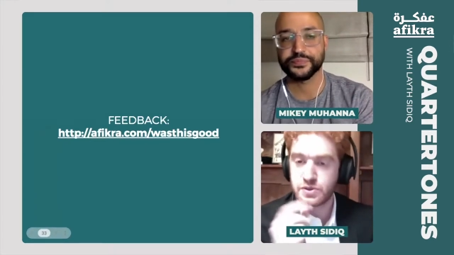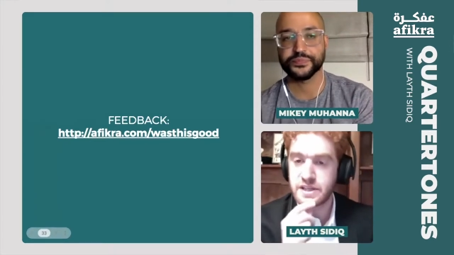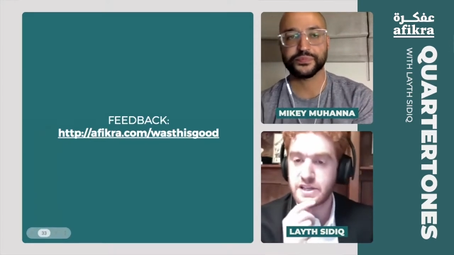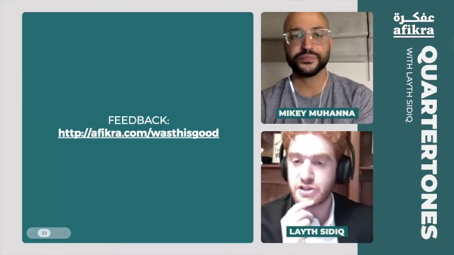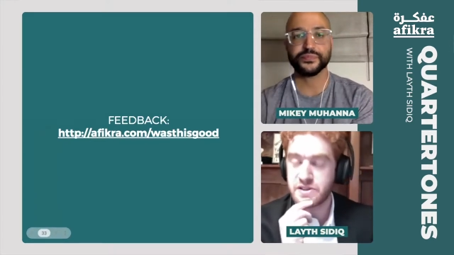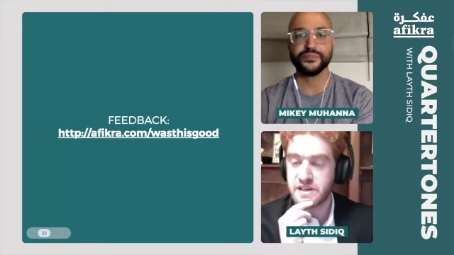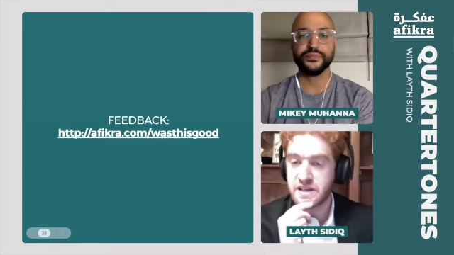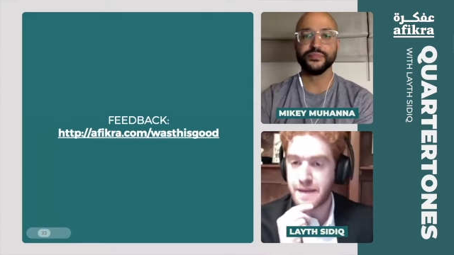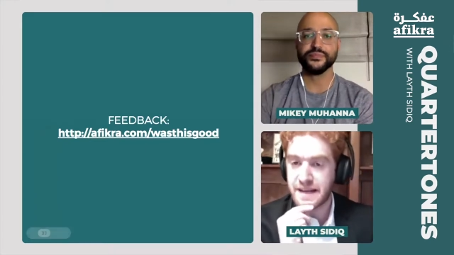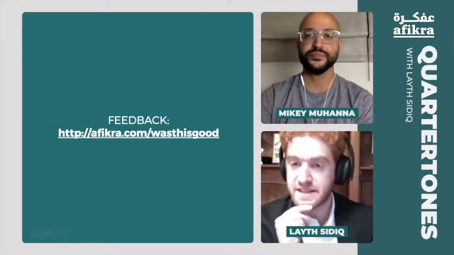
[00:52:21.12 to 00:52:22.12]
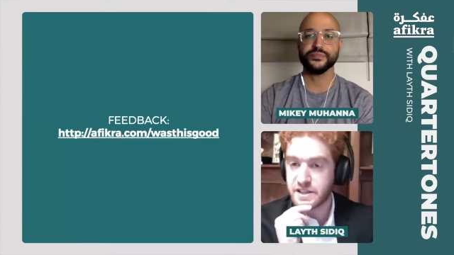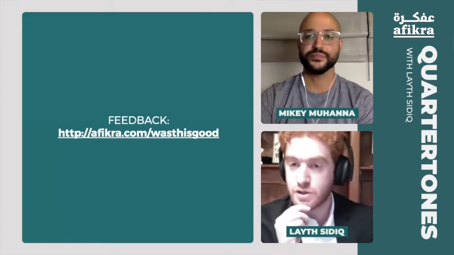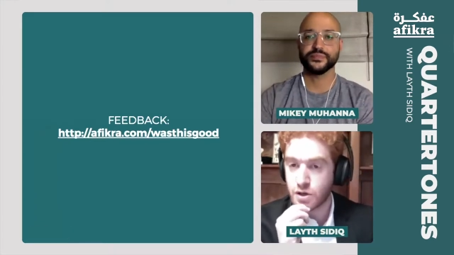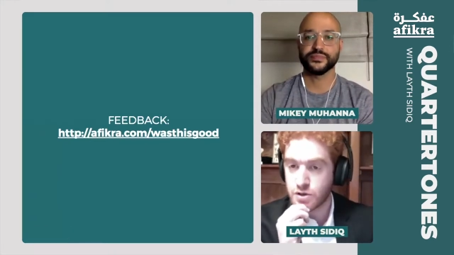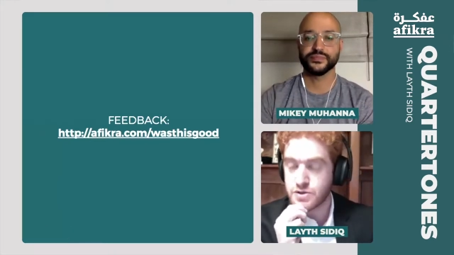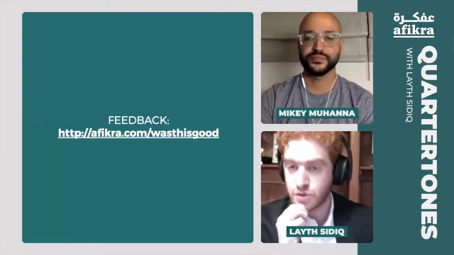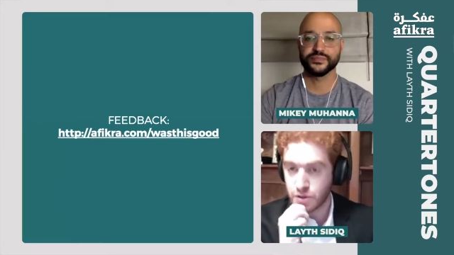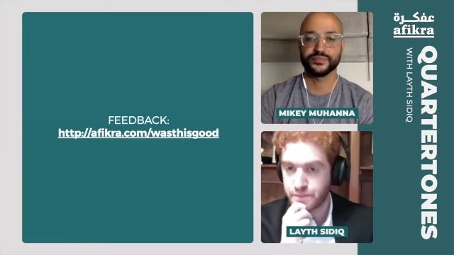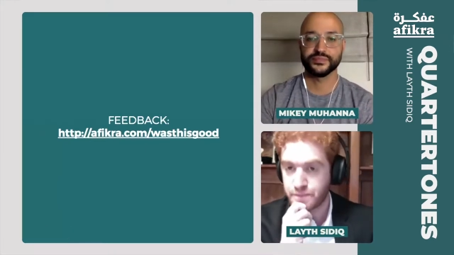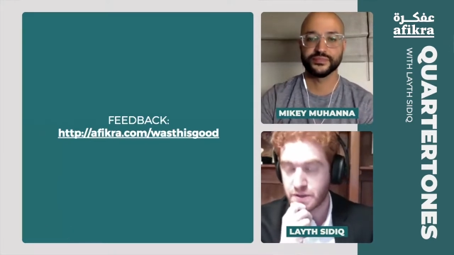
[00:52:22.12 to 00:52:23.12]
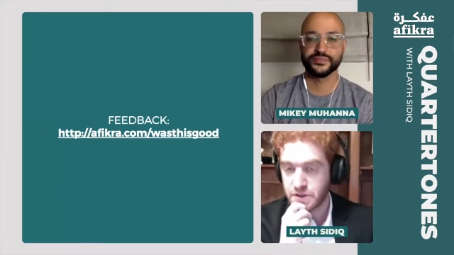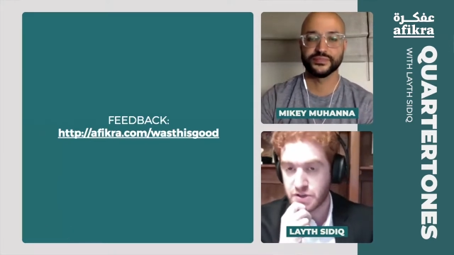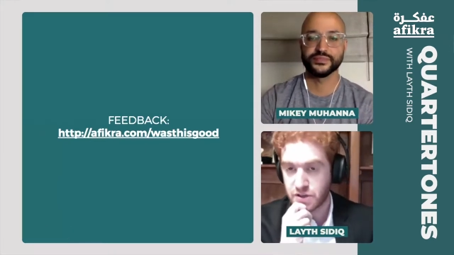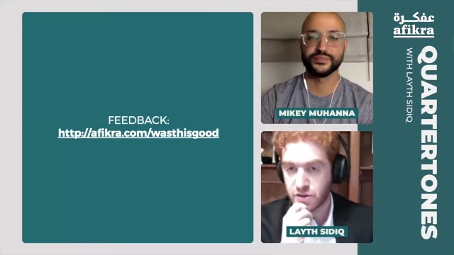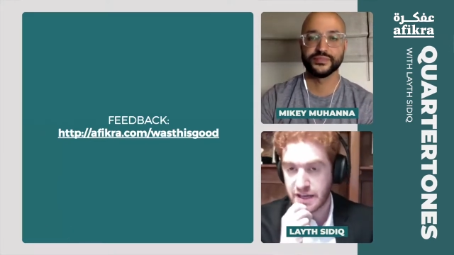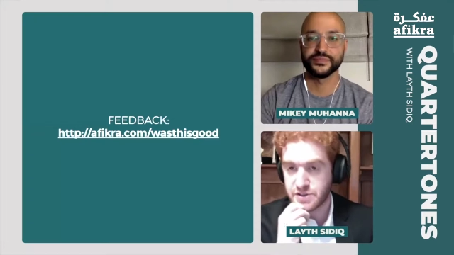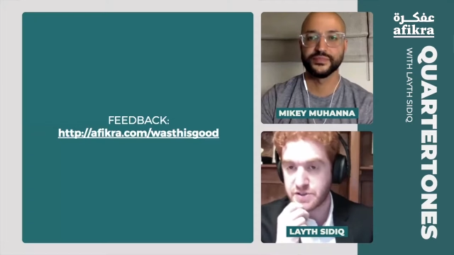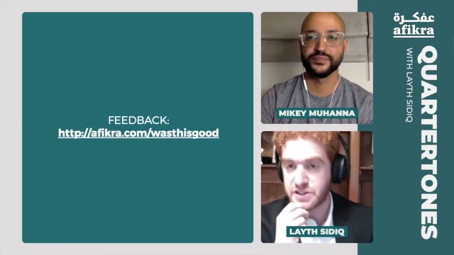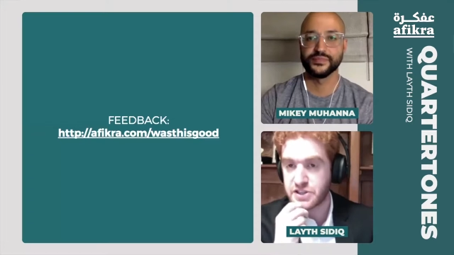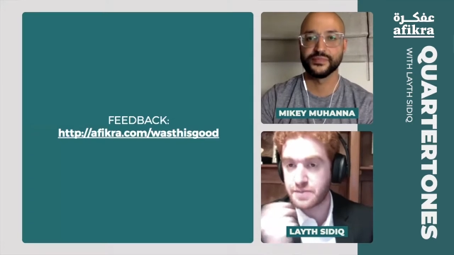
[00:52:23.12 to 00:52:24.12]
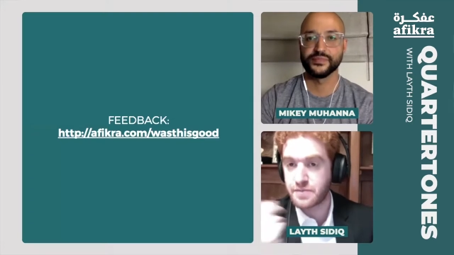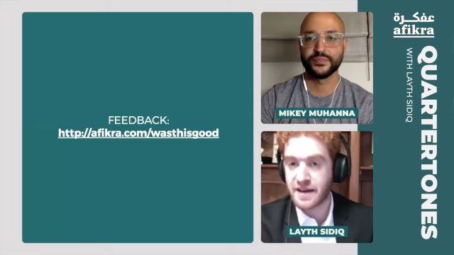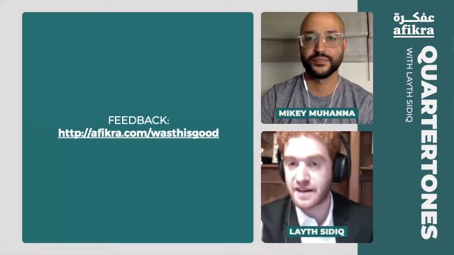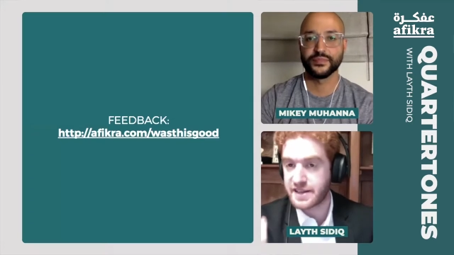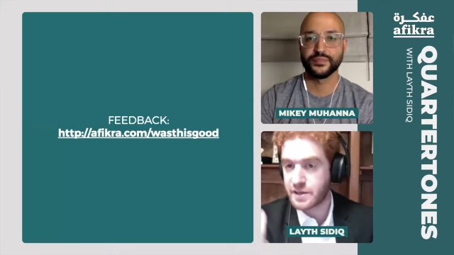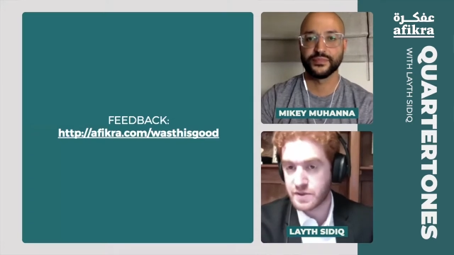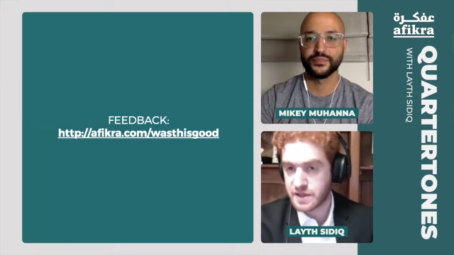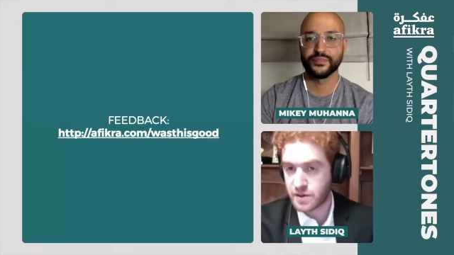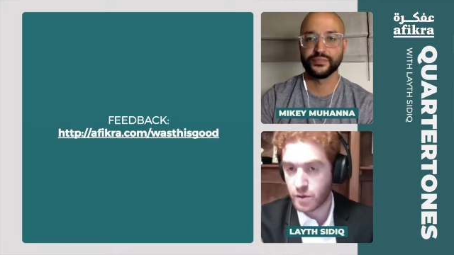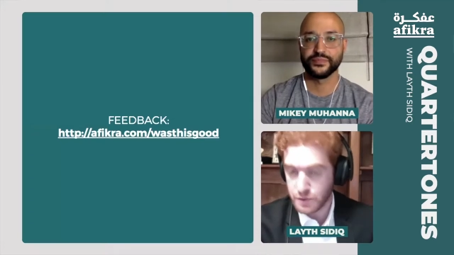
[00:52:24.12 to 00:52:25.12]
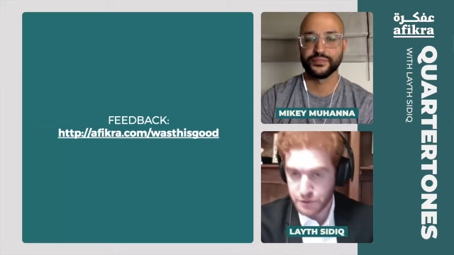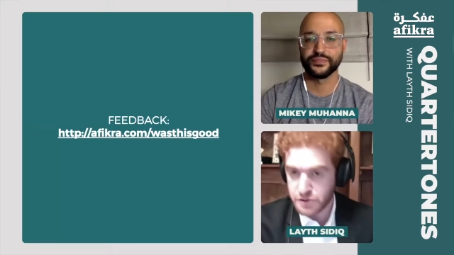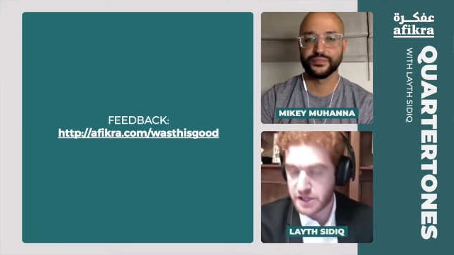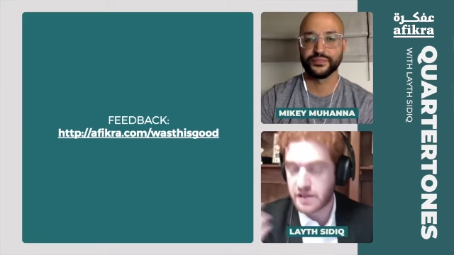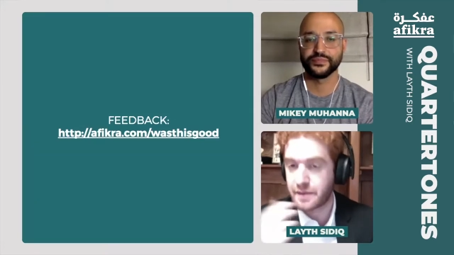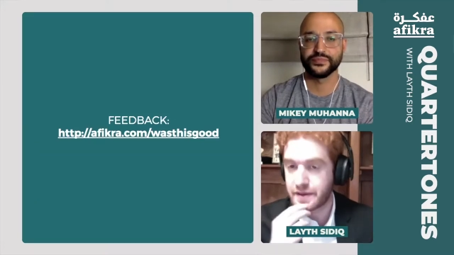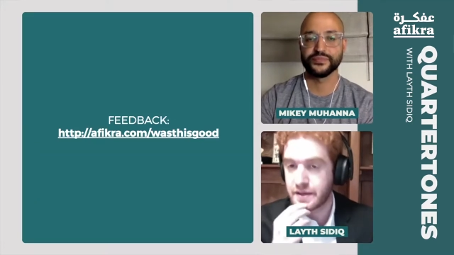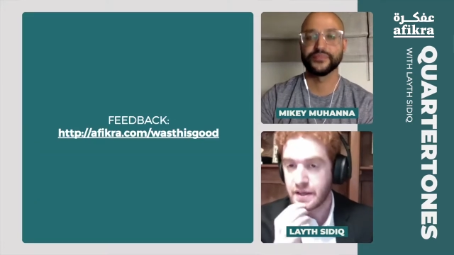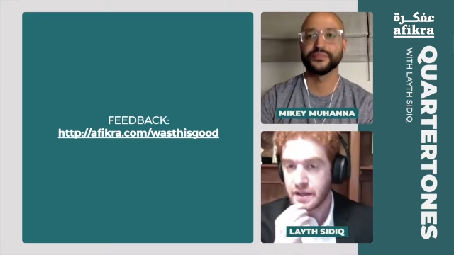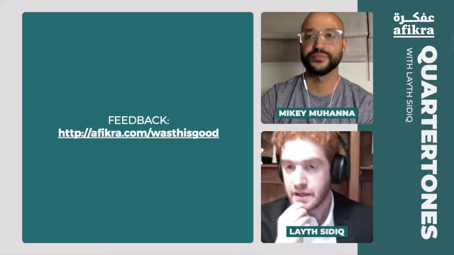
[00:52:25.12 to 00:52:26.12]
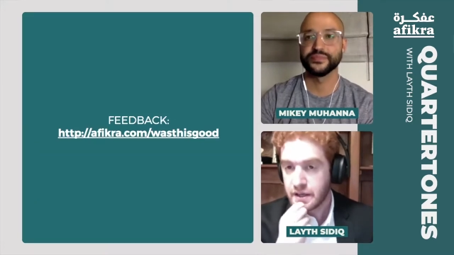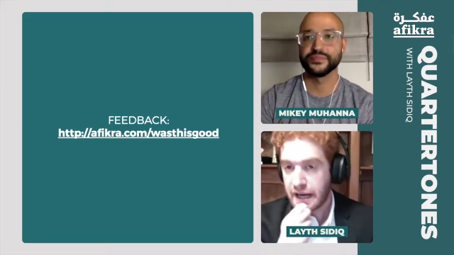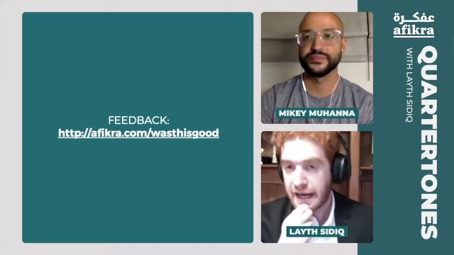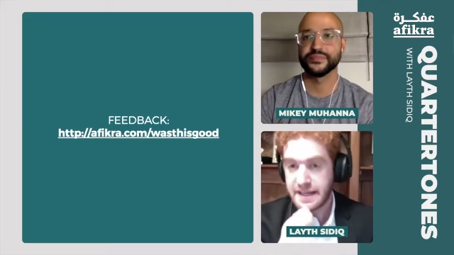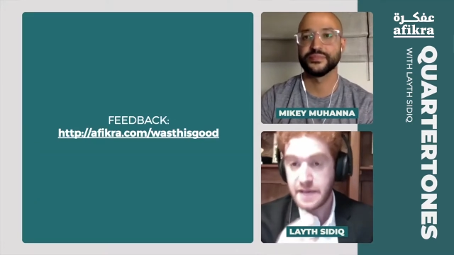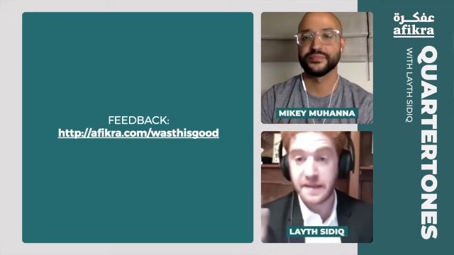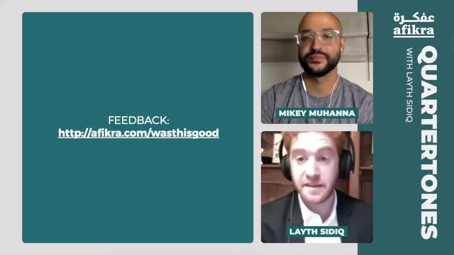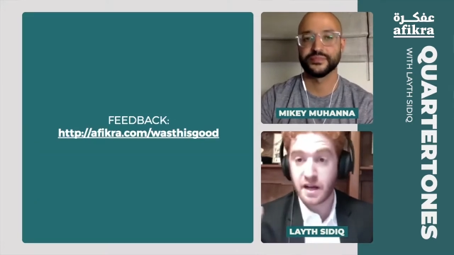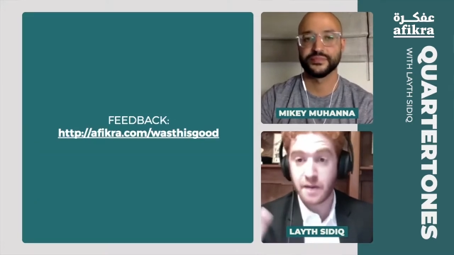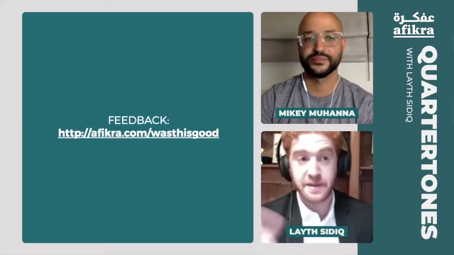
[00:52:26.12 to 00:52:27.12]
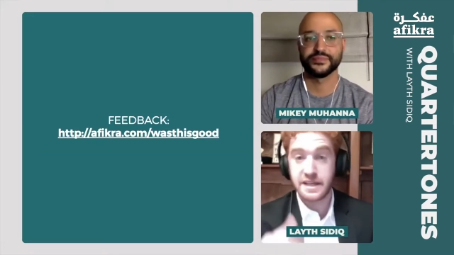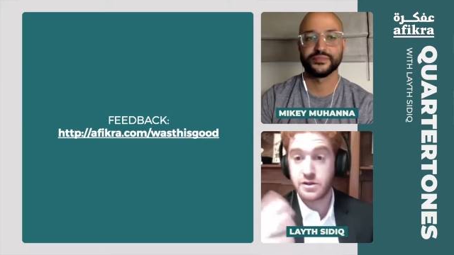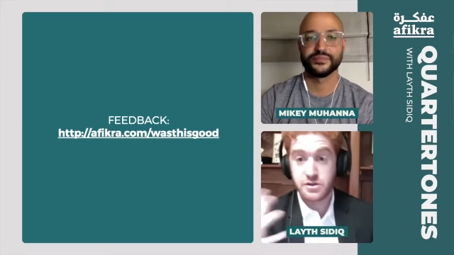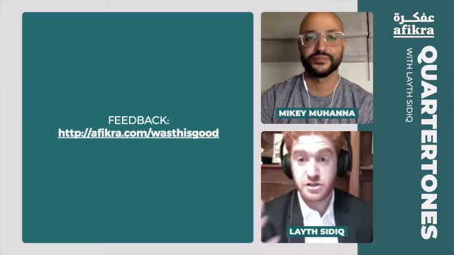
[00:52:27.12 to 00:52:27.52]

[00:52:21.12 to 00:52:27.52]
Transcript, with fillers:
Speaker 1: teach the Mexican consul general. I used to teach him violin. He was an older gentleman and he picked it up and he used to